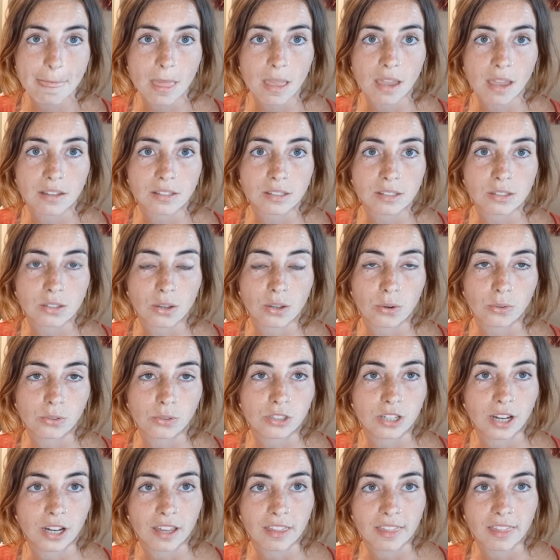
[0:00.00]
So
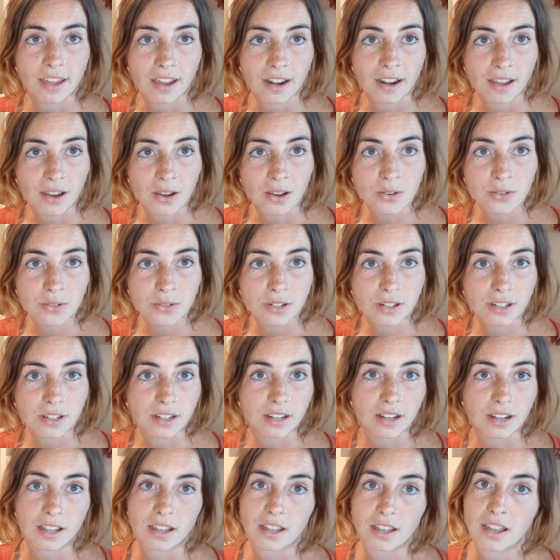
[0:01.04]
check that out,
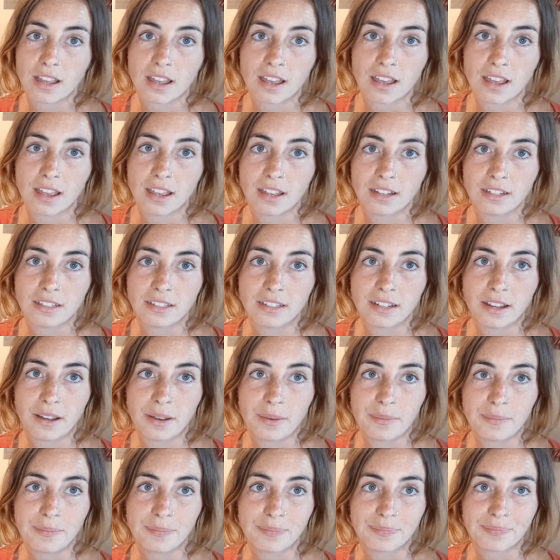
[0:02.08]
and
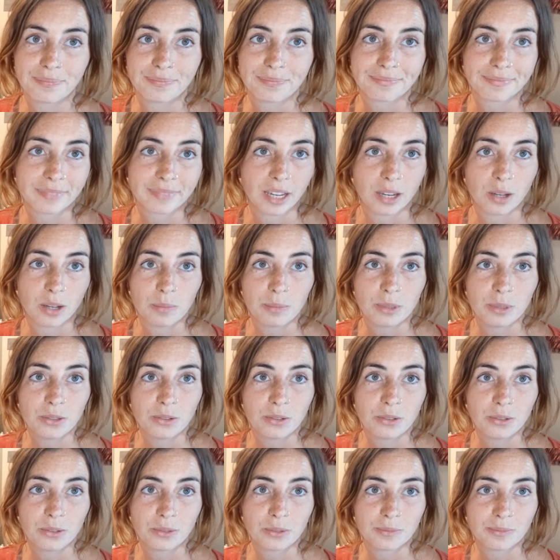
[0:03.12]
I hope
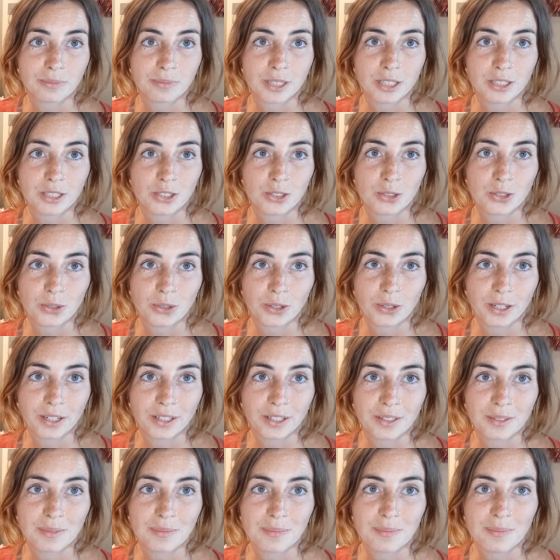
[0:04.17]
you
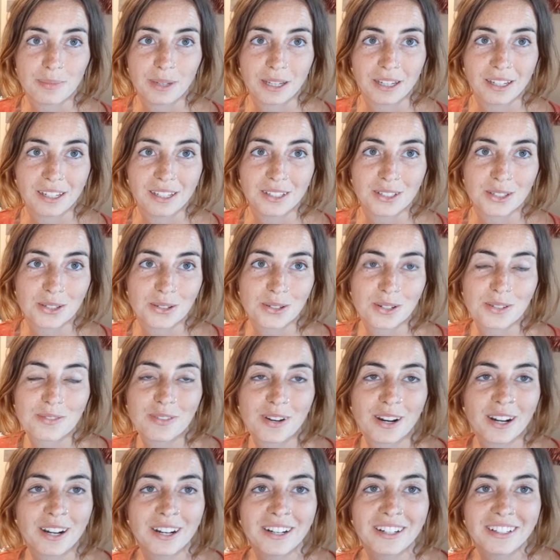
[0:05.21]
enjoy making intuitive
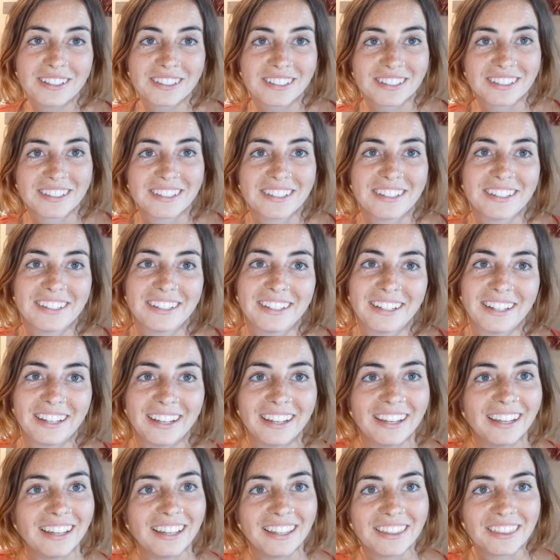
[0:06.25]
art,
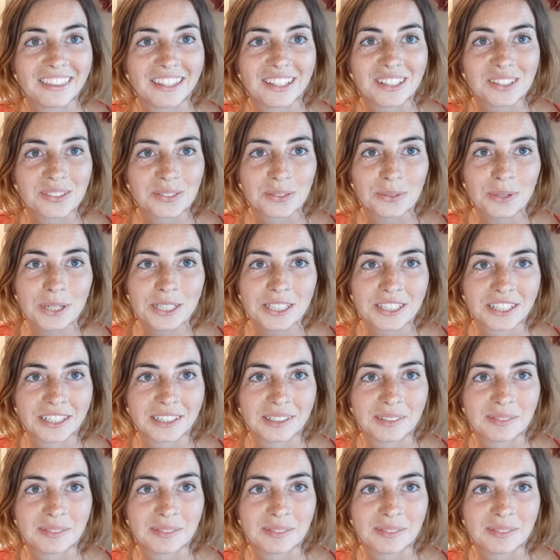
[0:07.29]
and thanks for watching.